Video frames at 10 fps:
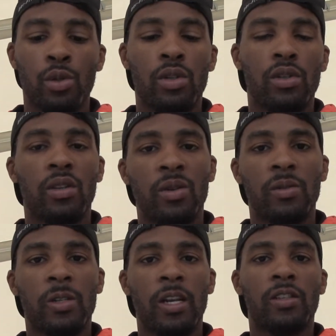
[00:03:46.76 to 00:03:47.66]
You see what I'm
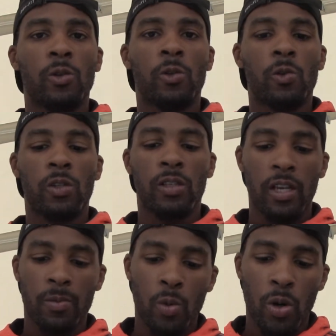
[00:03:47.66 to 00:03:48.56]
saying? So it's going to
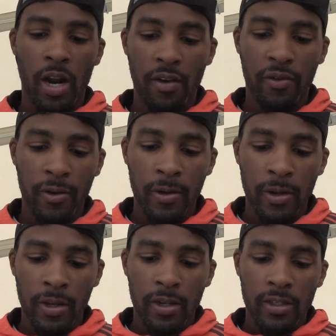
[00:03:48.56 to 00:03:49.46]
take more effort
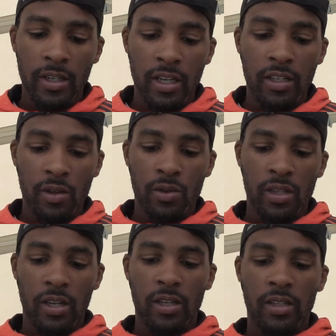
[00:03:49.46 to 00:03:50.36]
to get those
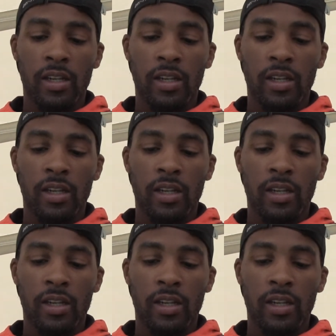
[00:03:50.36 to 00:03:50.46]
things.